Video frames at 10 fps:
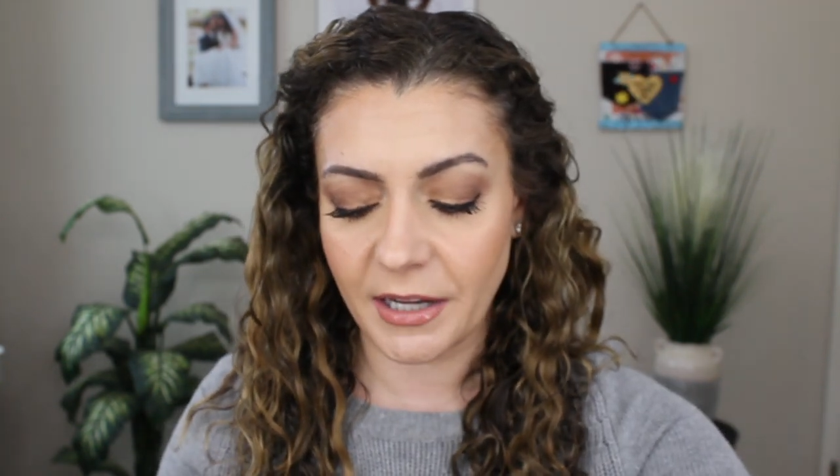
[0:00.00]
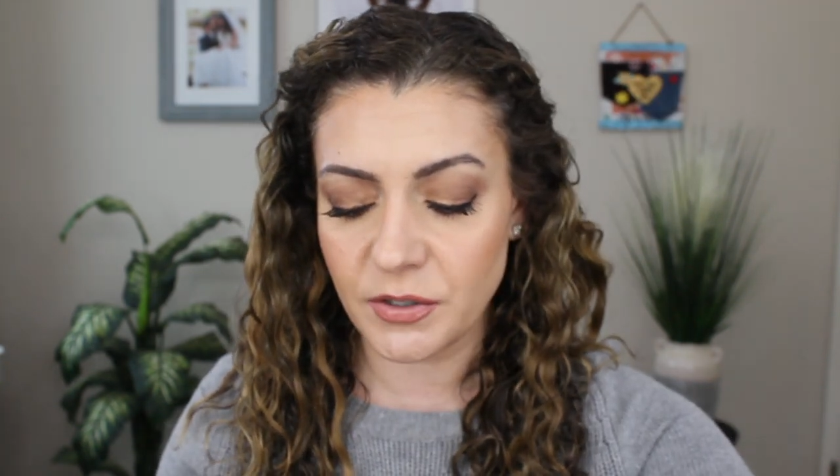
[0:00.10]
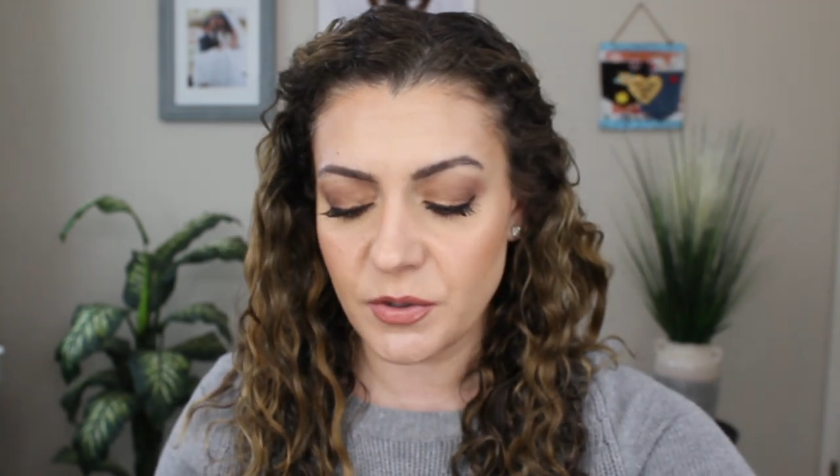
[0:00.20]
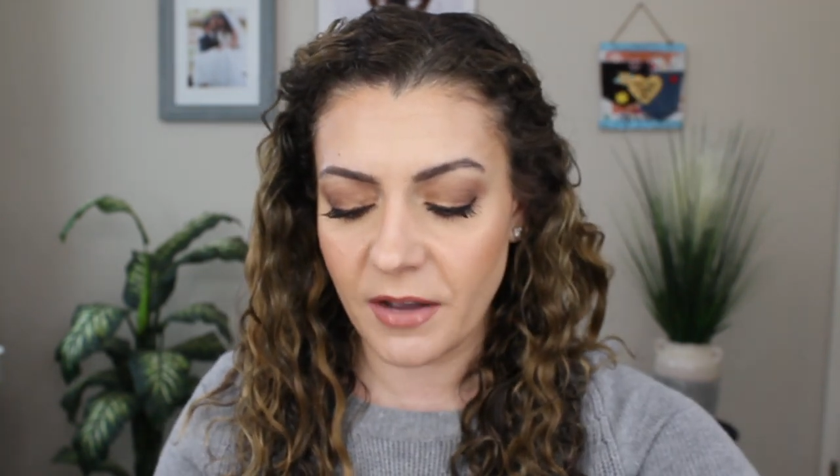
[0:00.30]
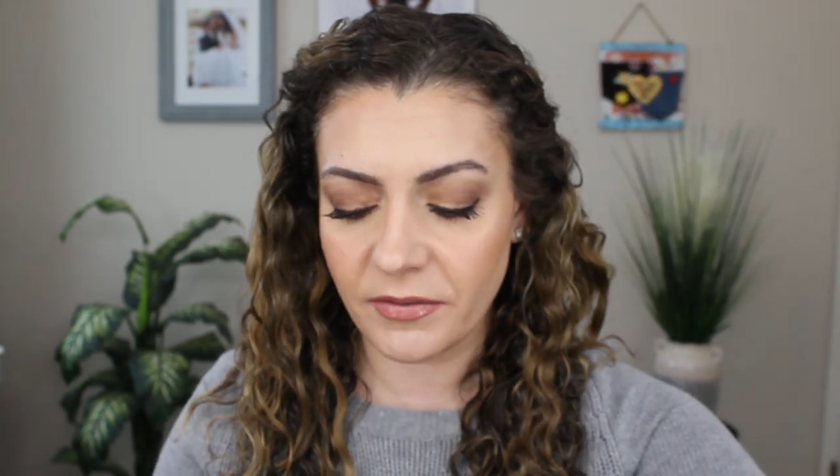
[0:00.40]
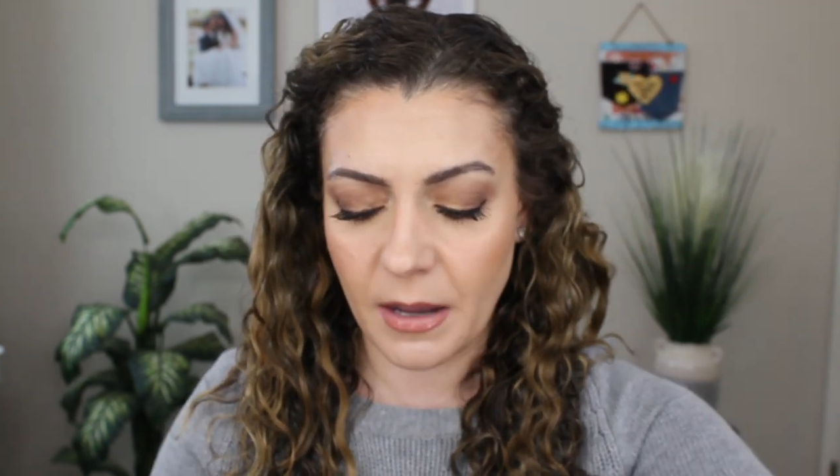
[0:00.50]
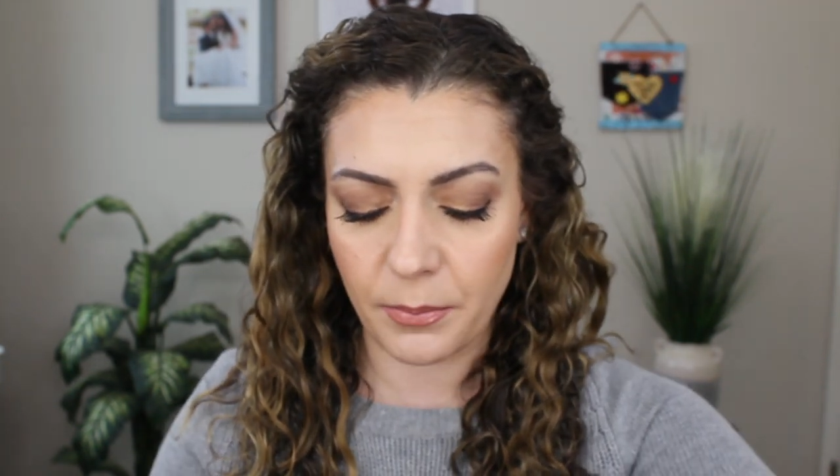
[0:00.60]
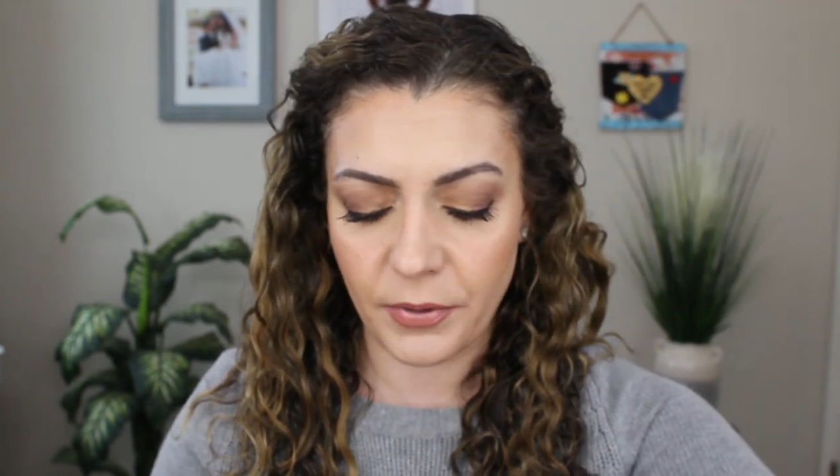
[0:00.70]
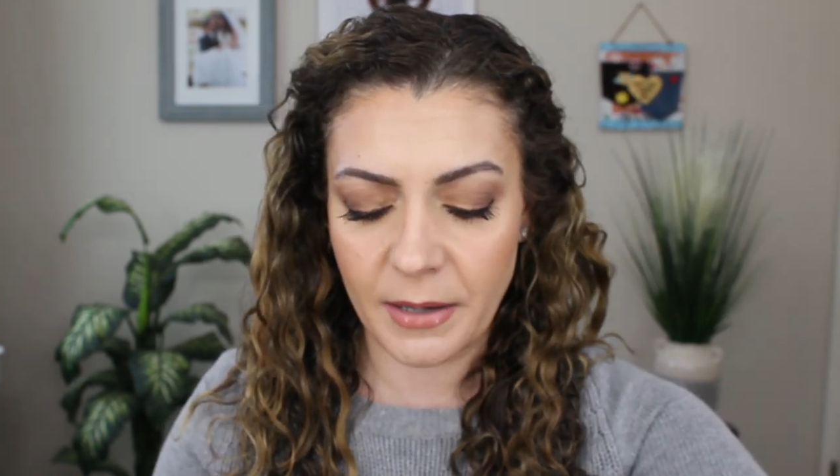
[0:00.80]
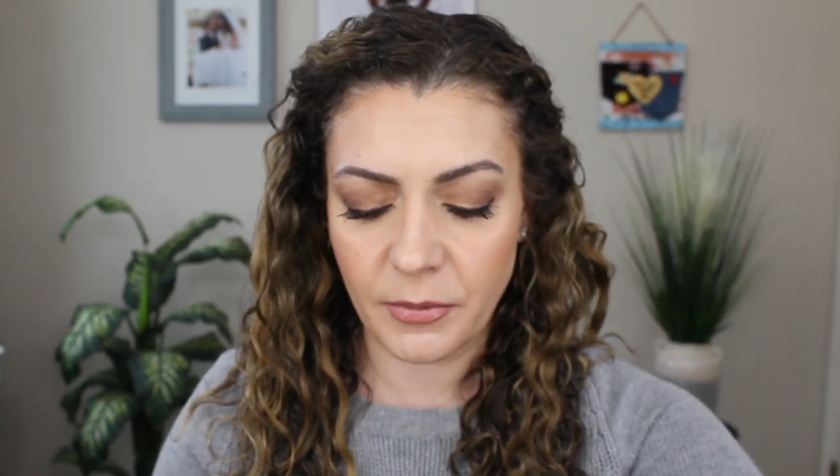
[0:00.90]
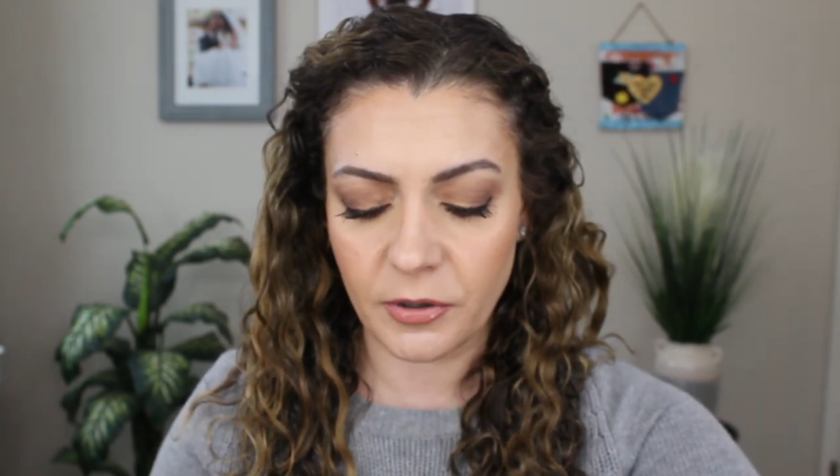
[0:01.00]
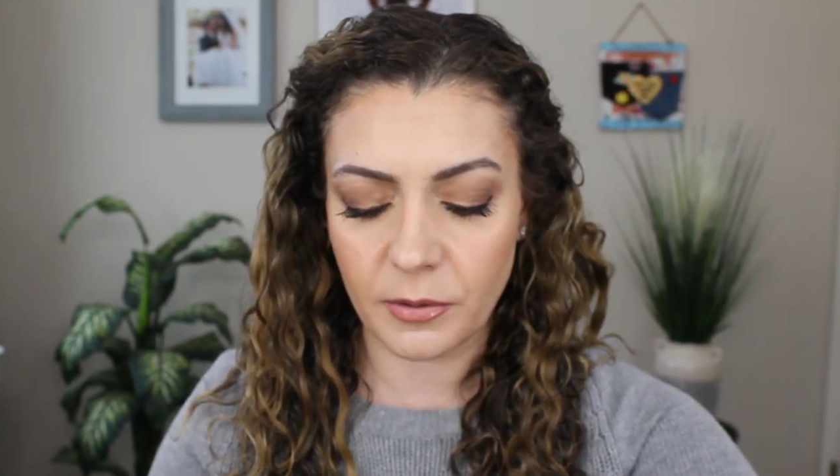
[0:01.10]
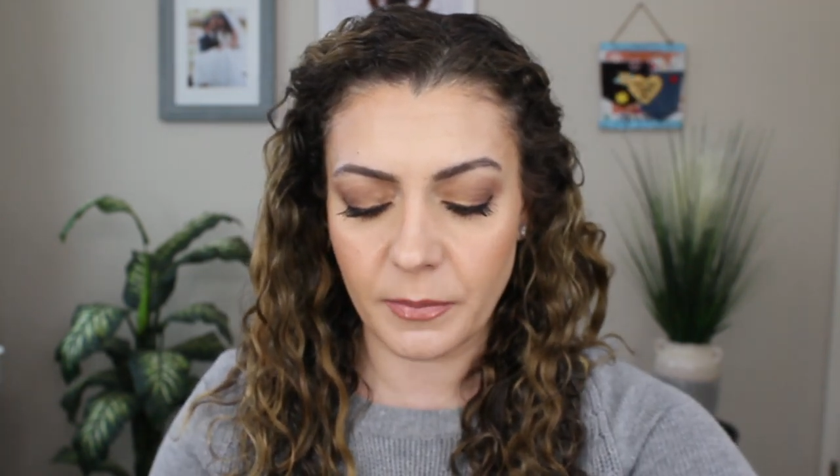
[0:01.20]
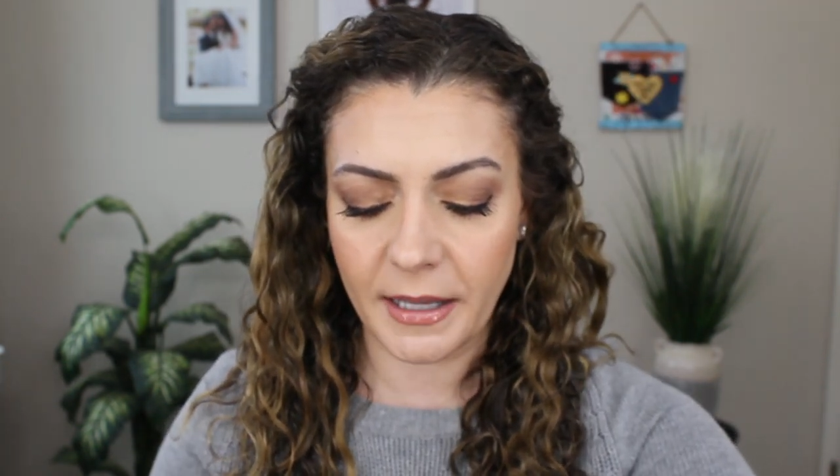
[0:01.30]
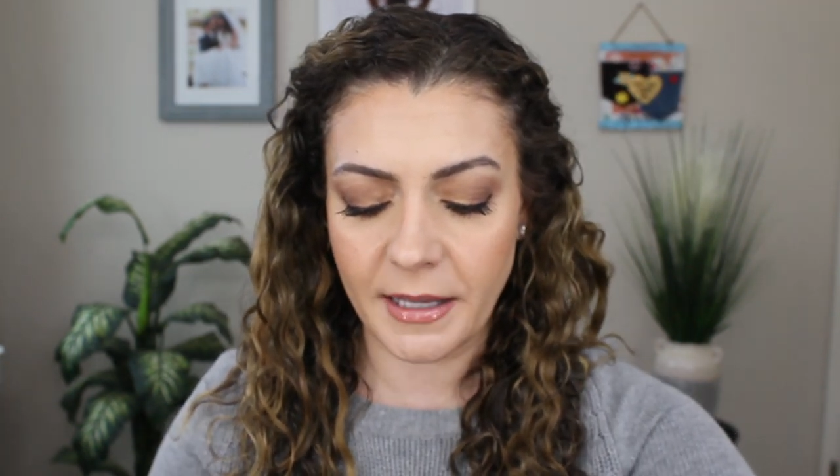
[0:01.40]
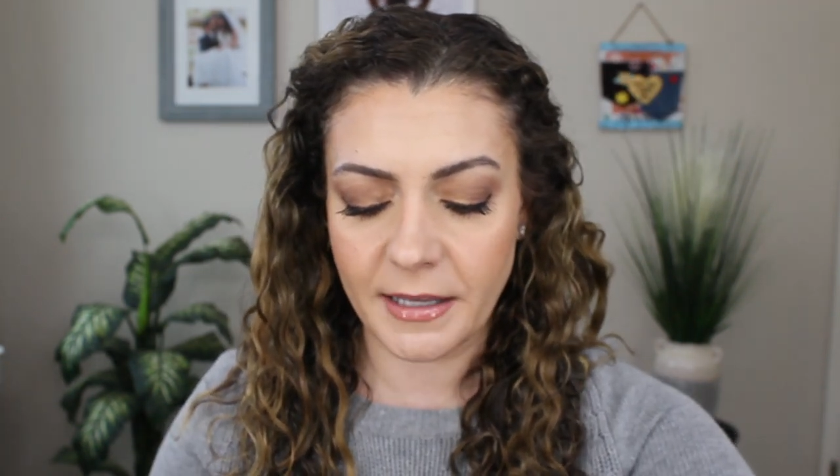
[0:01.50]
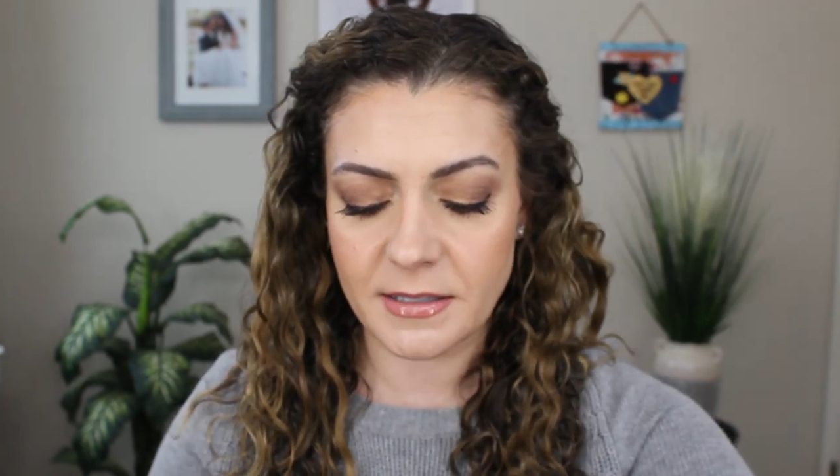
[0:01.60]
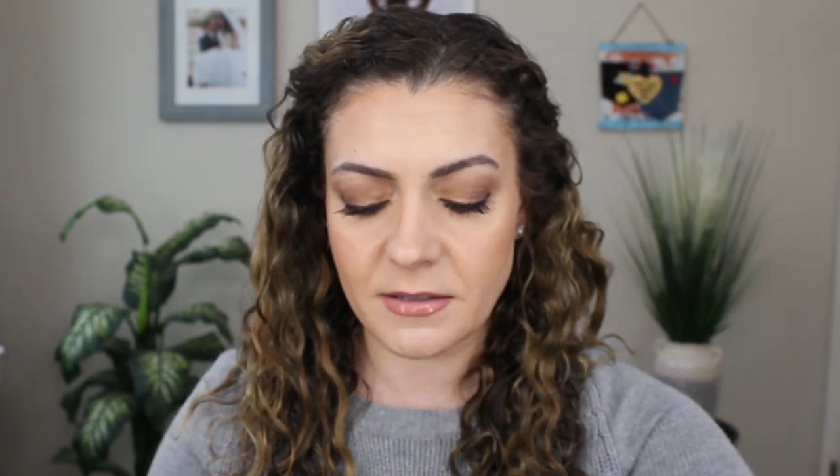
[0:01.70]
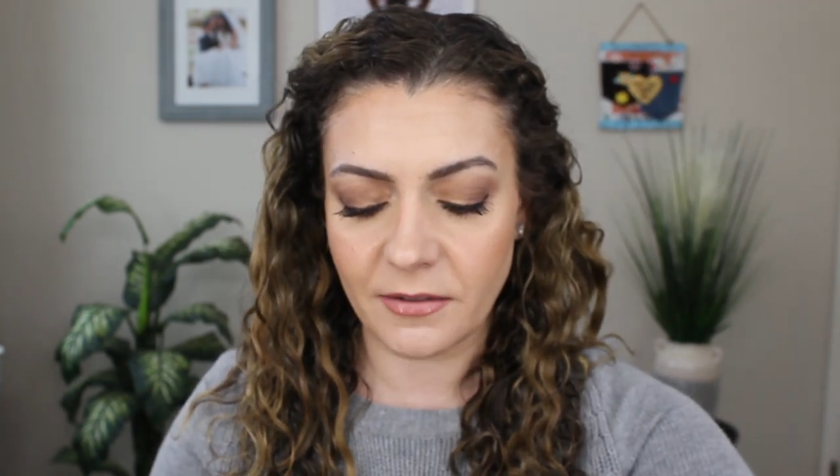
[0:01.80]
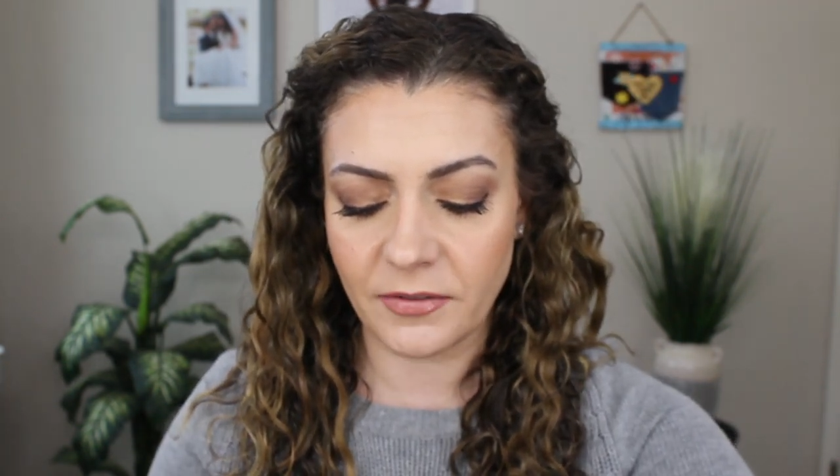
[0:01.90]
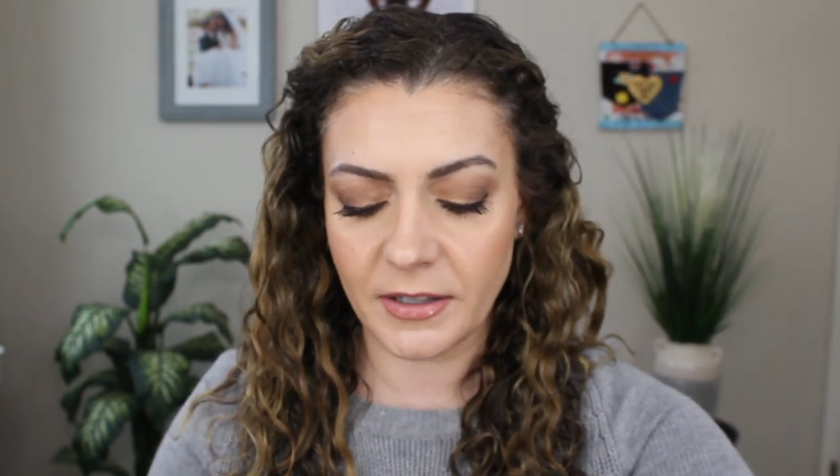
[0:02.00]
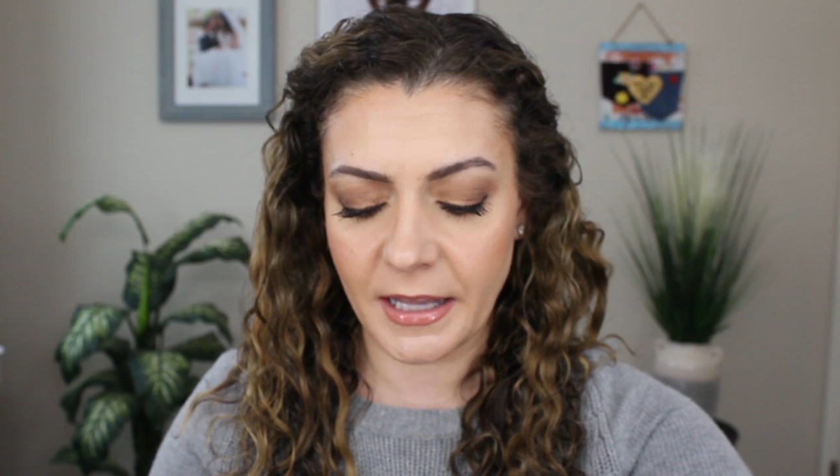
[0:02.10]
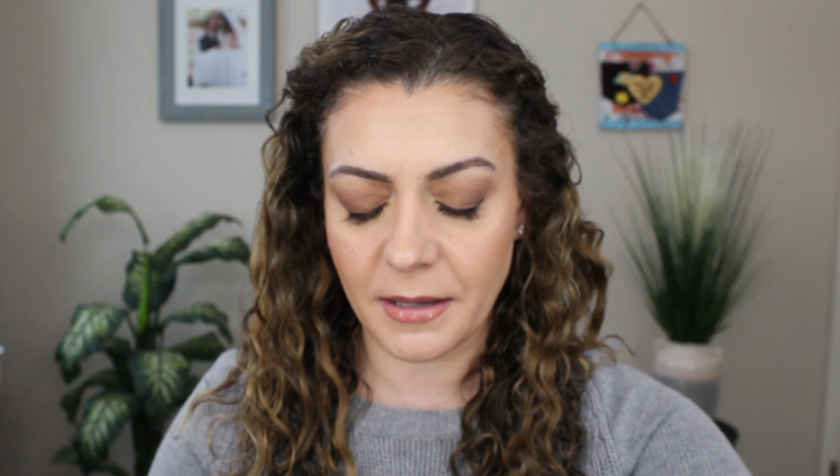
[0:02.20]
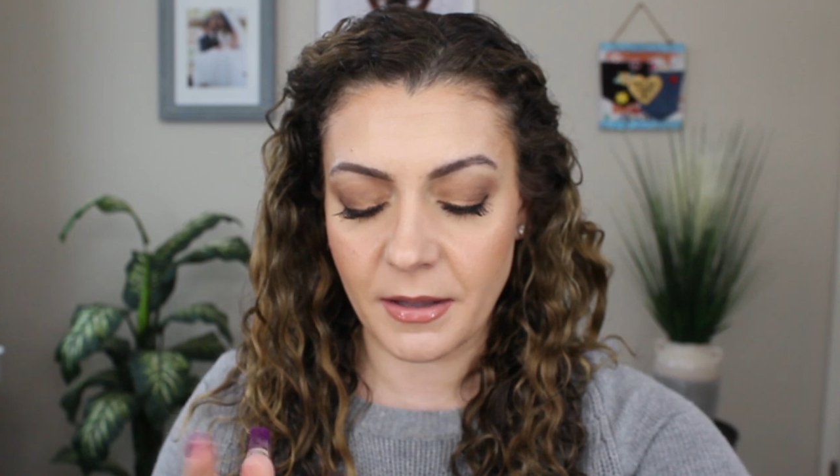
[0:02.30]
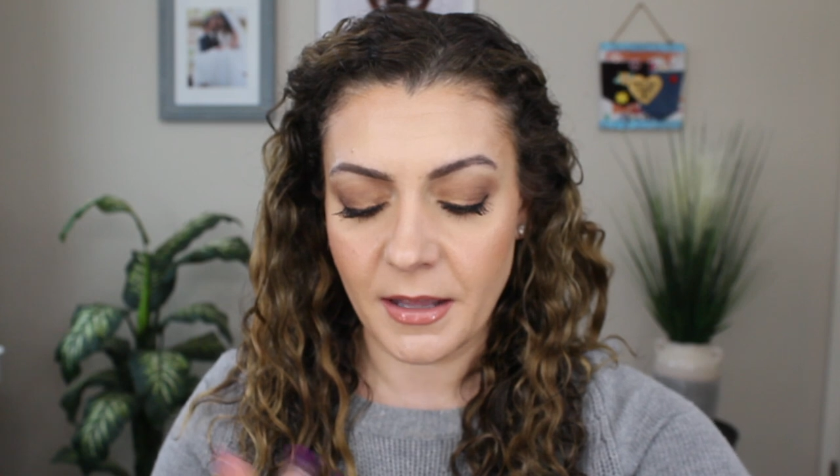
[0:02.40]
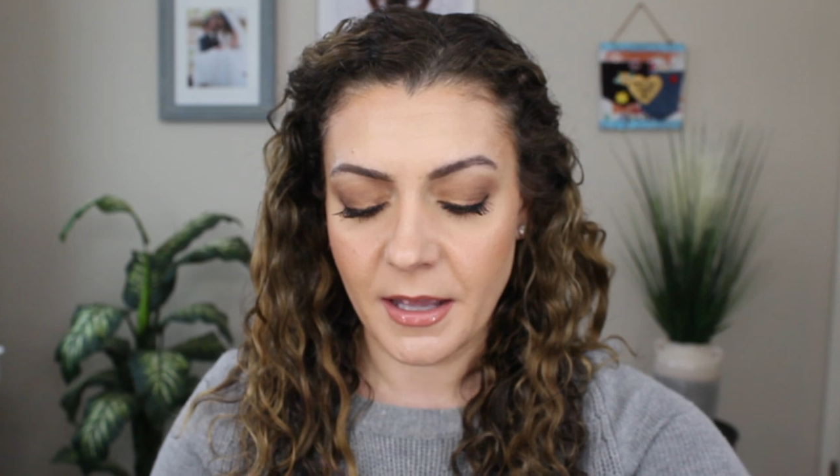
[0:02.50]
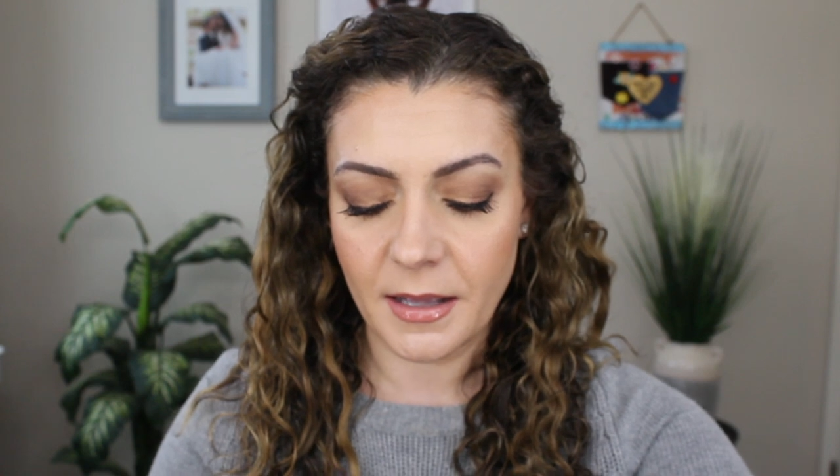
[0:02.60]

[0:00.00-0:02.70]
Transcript: I do have that primer on my hand so I feel like